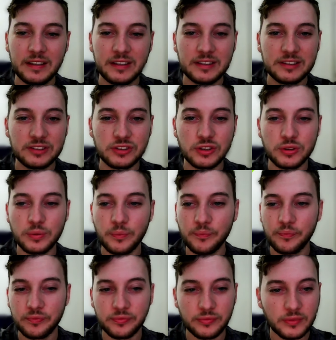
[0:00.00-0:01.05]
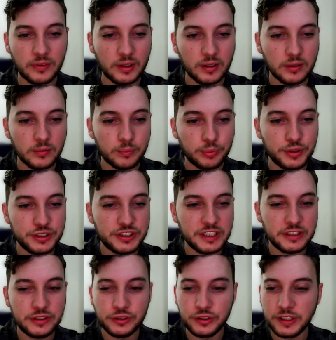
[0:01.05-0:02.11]
So appreciate
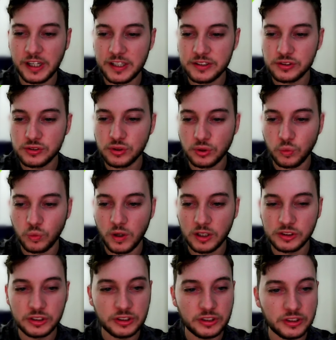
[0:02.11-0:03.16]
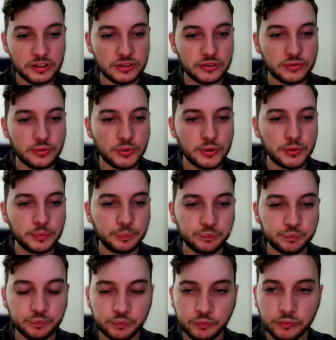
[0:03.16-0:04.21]
you guys watching this through.
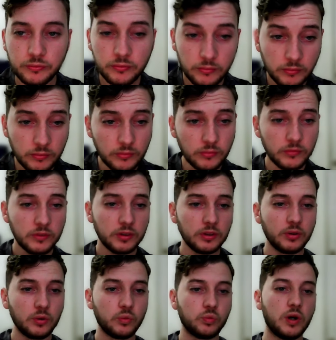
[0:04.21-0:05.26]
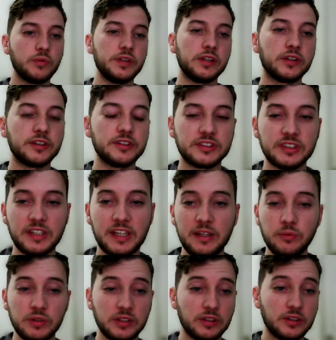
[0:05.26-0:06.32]
What we learned today,
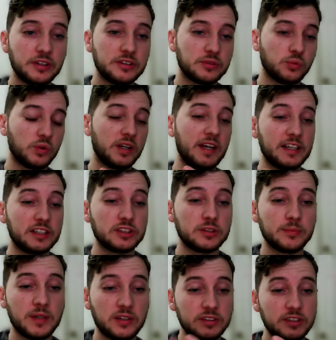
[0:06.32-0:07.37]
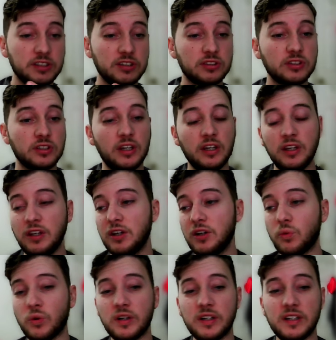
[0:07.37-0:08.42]
we learned what XML is, what an